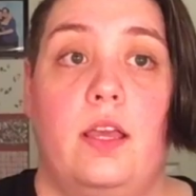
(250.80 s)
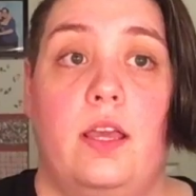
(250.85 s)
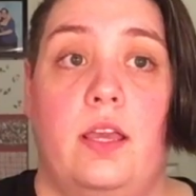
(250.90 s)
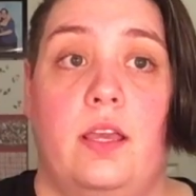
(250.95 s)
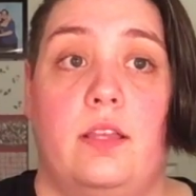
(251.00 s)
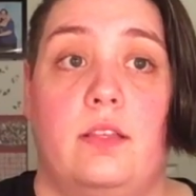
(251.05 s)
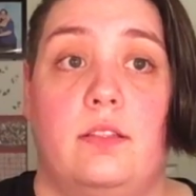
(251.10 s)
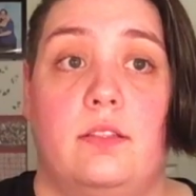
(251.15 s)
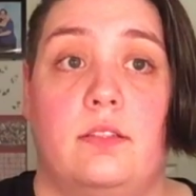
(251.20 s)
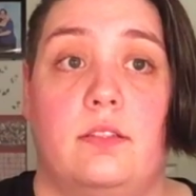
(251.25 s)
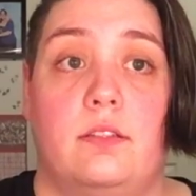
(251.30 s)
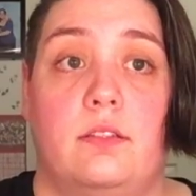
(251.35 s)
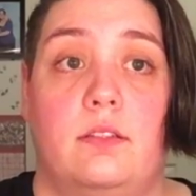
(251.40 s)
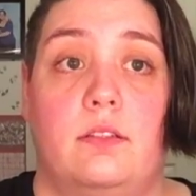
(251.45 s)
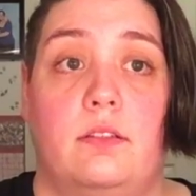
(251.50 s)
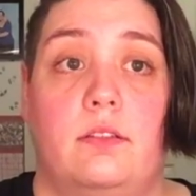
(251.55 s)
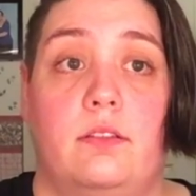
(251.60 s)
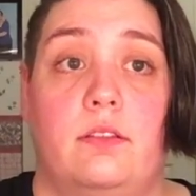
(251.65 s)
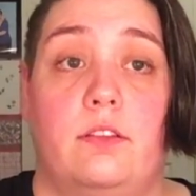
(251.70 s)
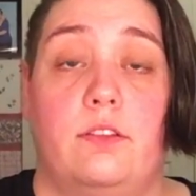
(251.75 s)
is
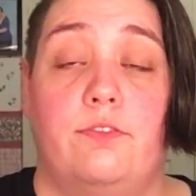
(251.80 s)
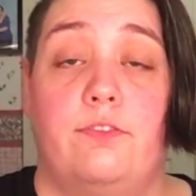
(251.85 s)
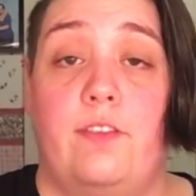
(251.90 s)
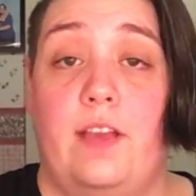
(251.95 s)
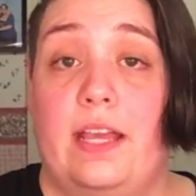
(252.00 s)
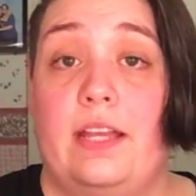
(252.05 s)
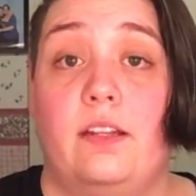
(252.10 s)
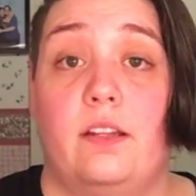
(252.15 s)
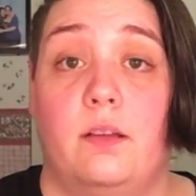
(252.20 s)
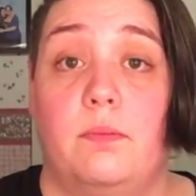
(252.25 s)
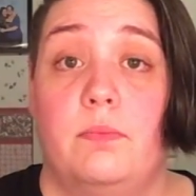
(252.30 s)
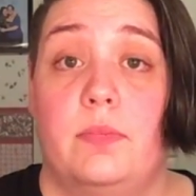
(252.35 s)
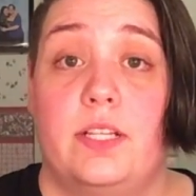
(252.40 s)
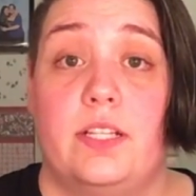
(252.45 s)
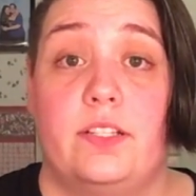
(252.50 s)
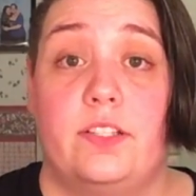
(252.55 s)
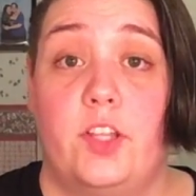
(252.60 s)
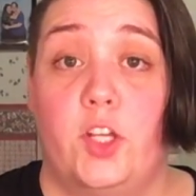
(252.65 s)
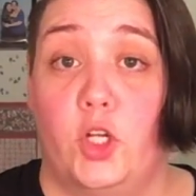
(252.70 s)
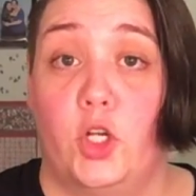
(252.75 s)
the fandom,
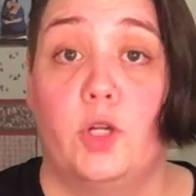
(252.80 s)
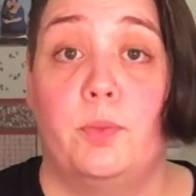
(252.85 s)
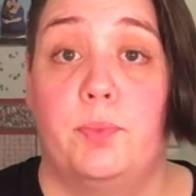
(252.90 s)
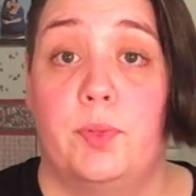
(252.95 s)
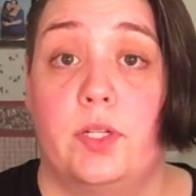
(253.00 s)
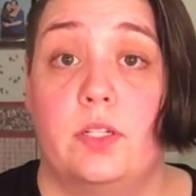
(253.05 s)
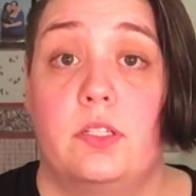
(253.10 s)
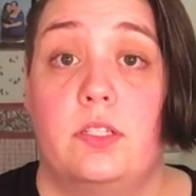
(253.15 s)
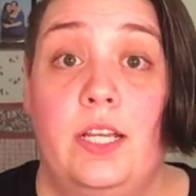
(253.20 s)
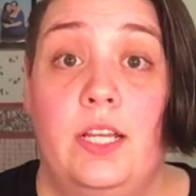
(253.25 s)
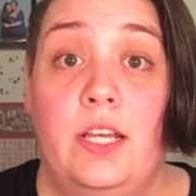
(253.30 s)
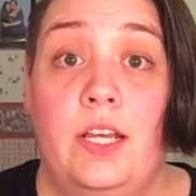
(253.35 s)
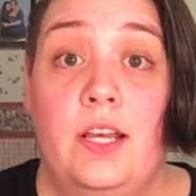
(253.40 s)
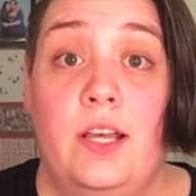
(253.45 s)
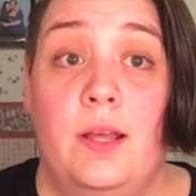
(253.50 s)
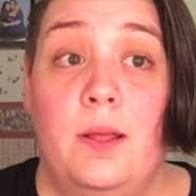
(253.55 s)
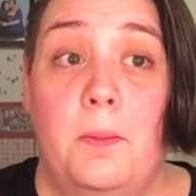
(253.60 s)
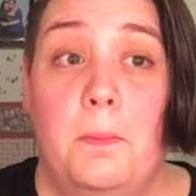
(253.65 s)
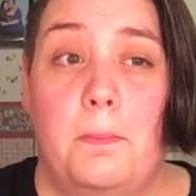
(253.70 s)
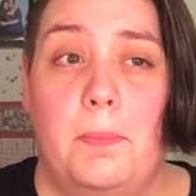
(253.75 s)
is the Earpers.
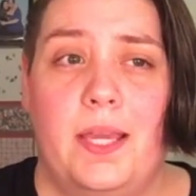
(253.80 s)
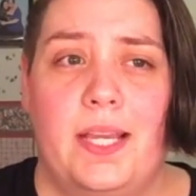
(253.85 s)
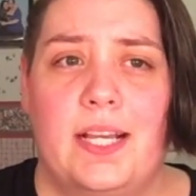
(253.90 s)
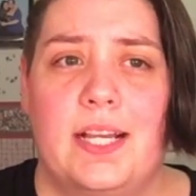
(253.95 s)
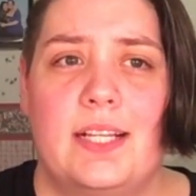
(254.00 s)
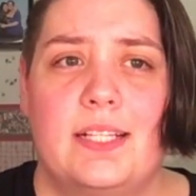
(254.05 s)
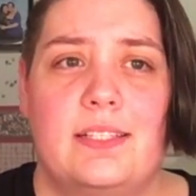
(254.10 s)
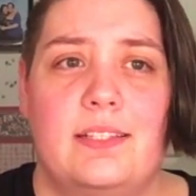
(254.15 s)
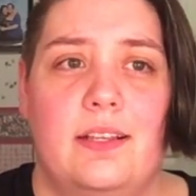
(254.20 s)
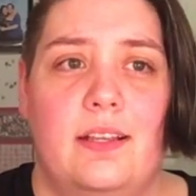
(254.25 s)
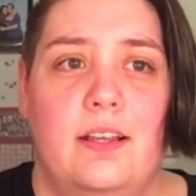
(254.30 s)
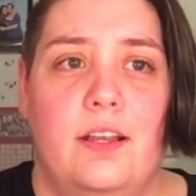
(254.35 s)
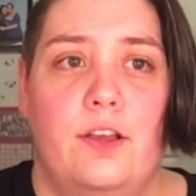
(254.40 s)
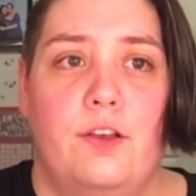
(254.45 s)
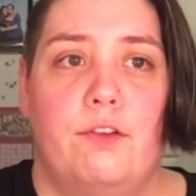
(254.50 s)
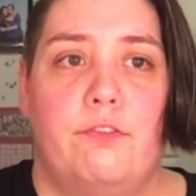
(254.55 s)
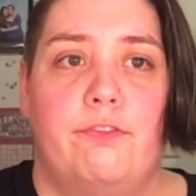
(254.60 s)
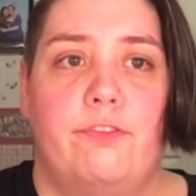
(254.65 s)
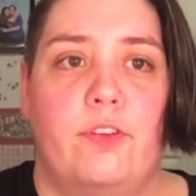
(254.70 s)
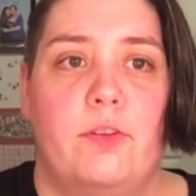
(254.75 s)
Because
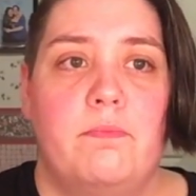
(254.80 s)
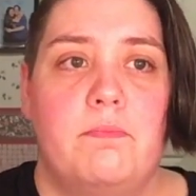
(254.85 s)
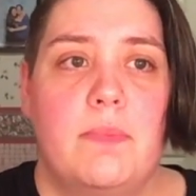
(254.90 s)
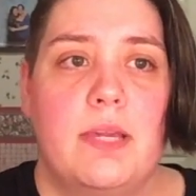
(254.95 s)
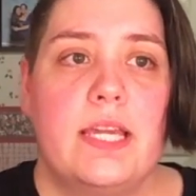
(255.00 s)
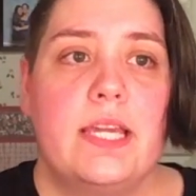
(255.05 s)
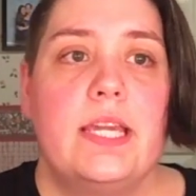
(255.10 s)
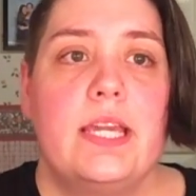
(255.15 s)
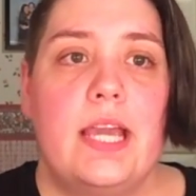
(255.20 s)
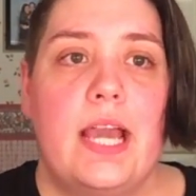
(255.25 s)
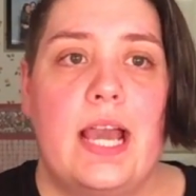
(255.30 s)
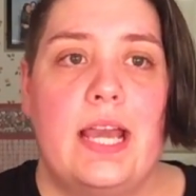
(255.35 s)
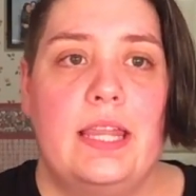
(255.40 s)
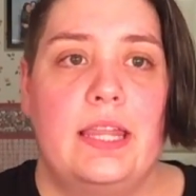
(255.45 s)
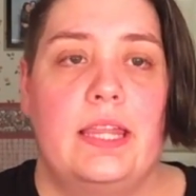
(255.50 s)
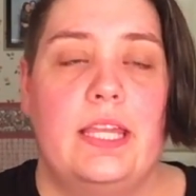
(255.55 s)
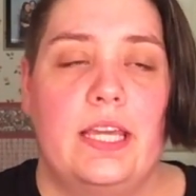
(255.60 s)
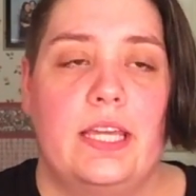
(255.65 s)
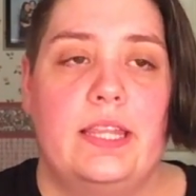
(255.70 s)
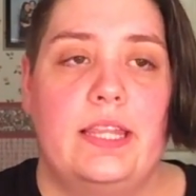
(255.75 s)
for me, I
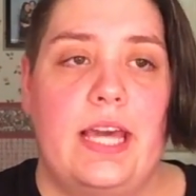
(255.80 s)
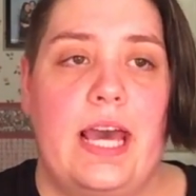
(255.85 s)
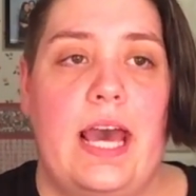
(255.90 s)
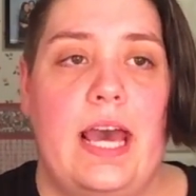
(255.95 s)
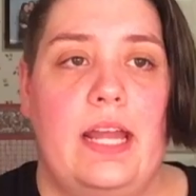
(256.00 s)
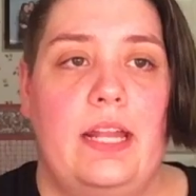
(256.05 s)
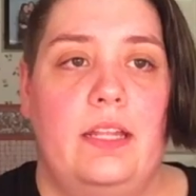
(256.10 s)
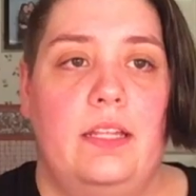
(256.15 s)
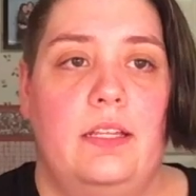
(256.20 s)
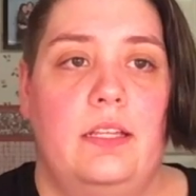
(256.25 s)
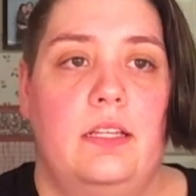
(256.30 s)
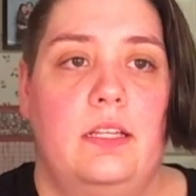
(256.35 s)
think that